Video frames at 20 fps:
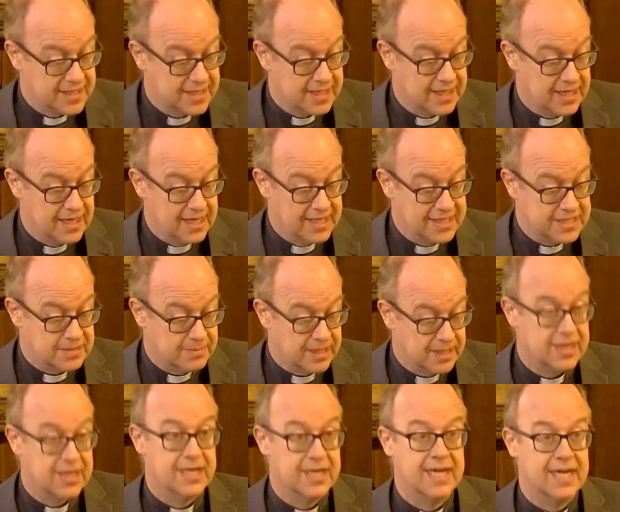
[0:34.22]

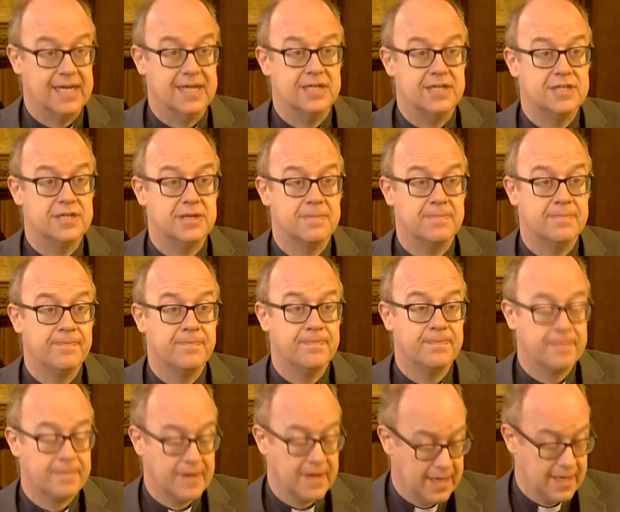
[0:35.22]
Elizabethan Age.
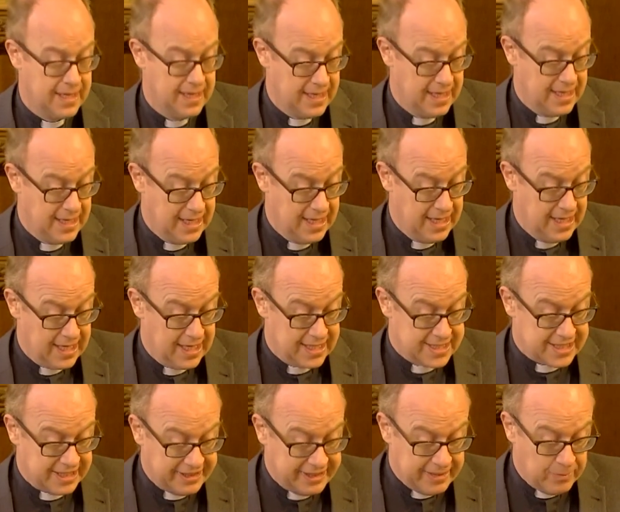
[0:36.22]
A
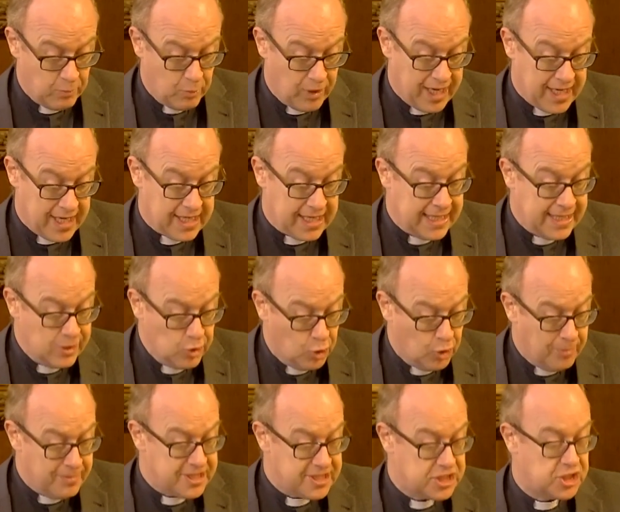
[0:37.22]
time when
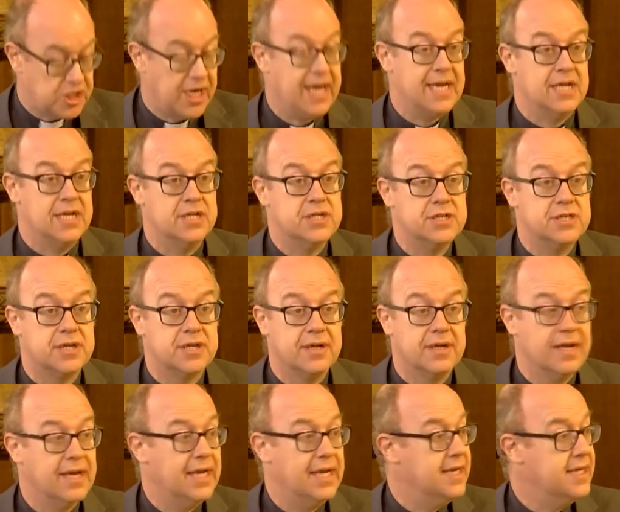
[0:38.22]
enormous change
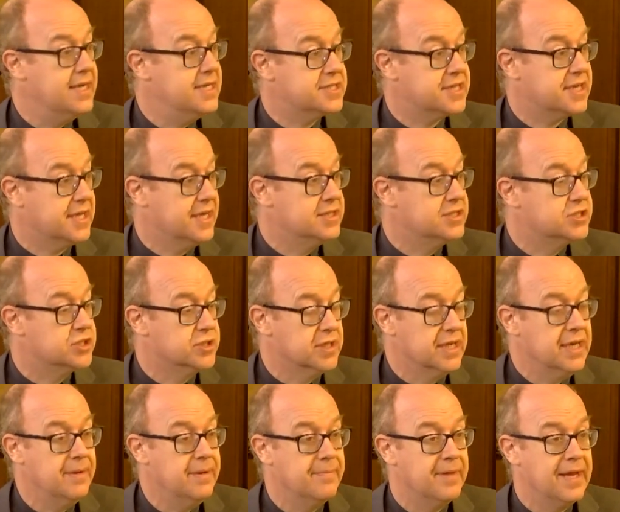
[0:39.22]
in this country
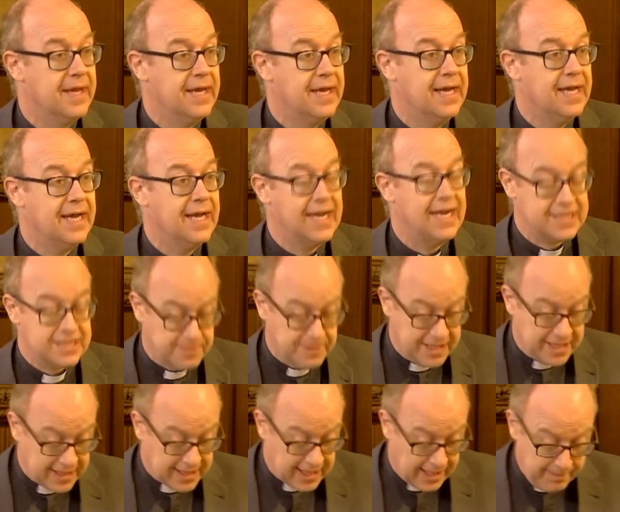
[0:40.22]
has been
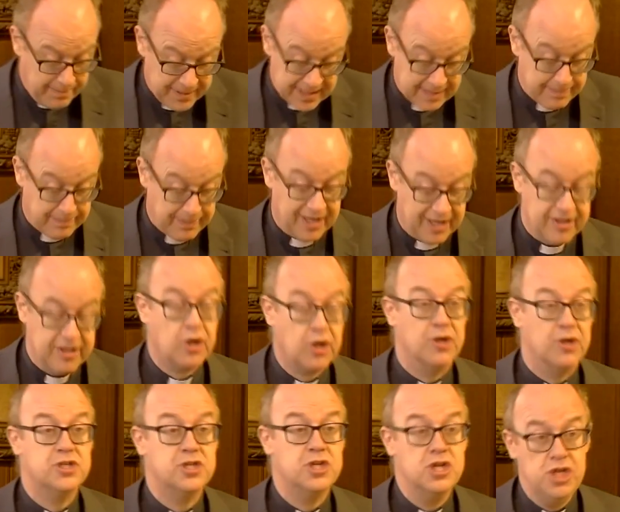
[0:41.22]
accompanied by the
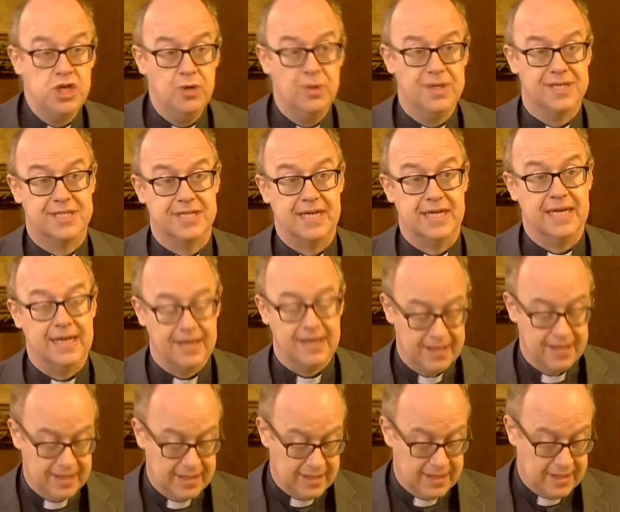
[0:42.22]
continuity
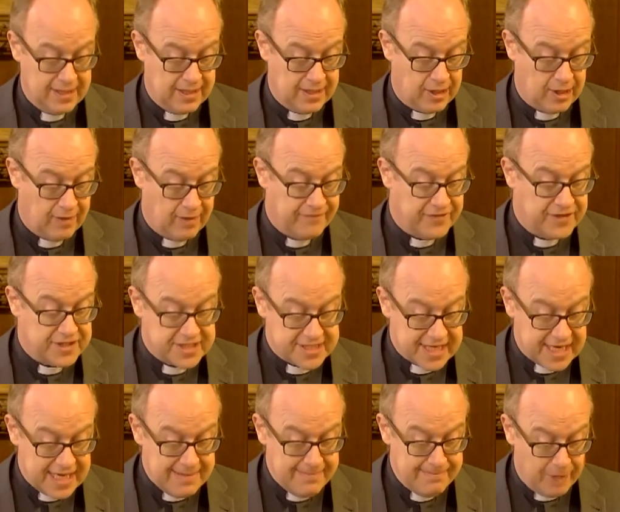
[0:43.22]
of the
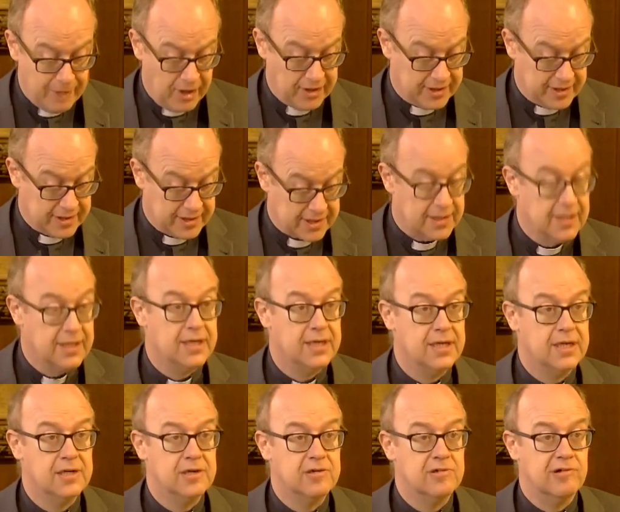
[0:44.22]
same monarch
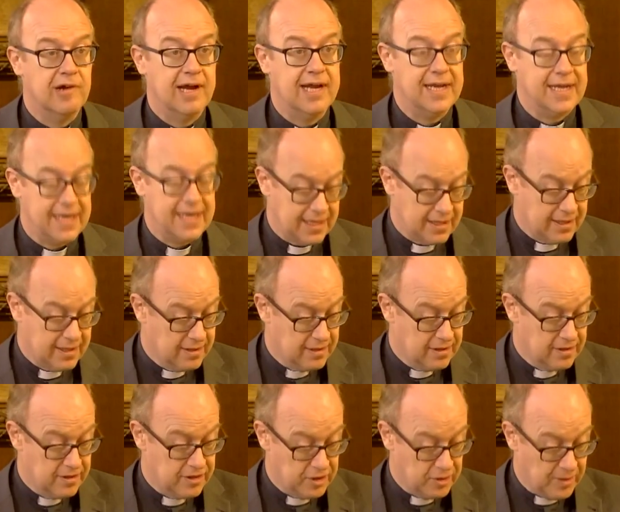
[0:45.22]
reigning
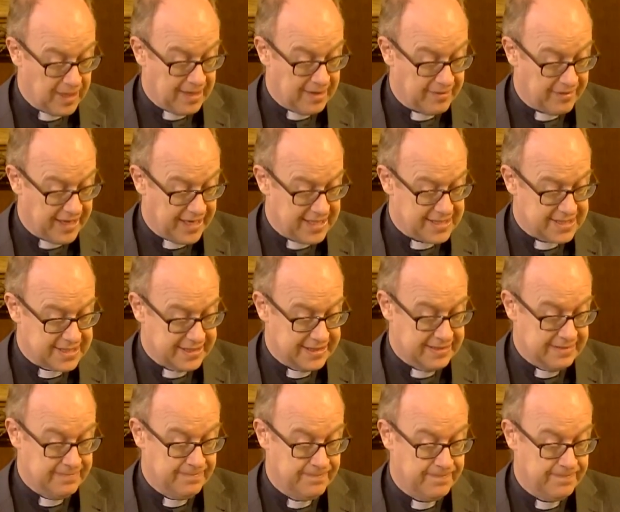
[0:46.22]
throughout that time.